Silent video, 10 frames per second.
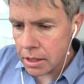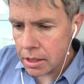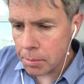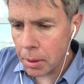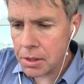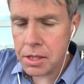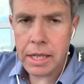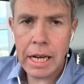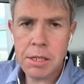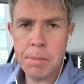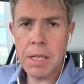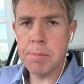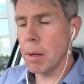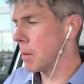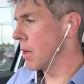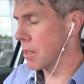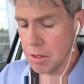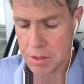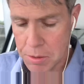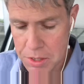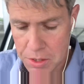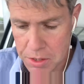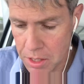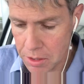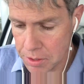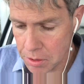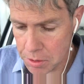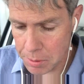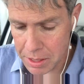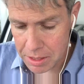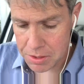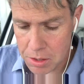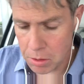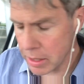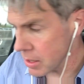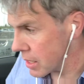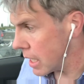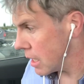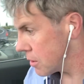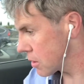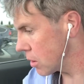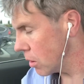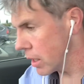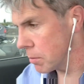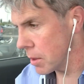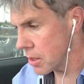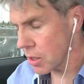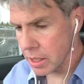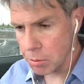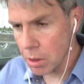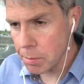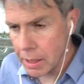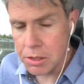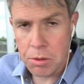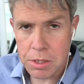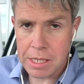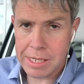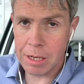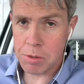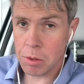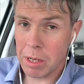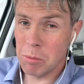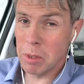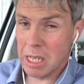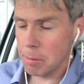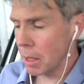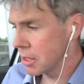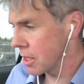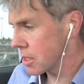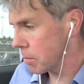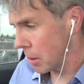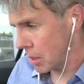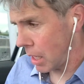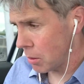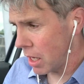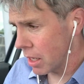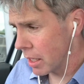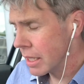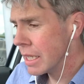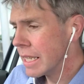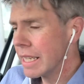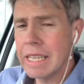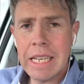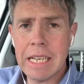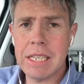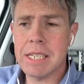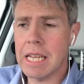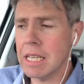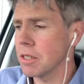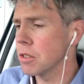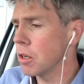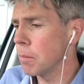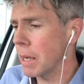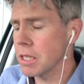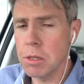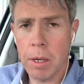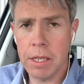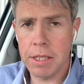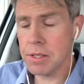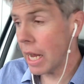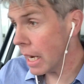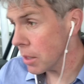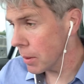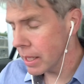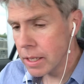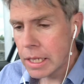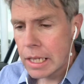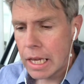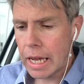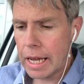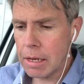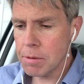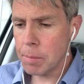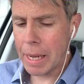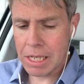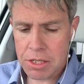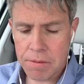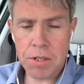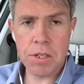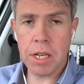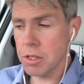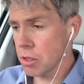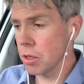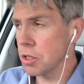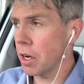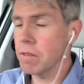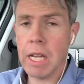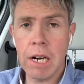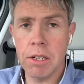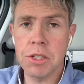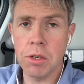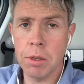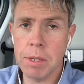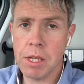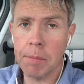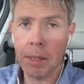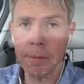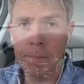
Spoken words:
the person that asked me, he's probably already done his research and he already knows what it is. So it is ages ago, and I'm only trying to work back through these now. So I really apologise about how long it has taken to come back to you on this. Anyway, the paddle shifters, I'm just going to drive the car and I'll show you what's happening.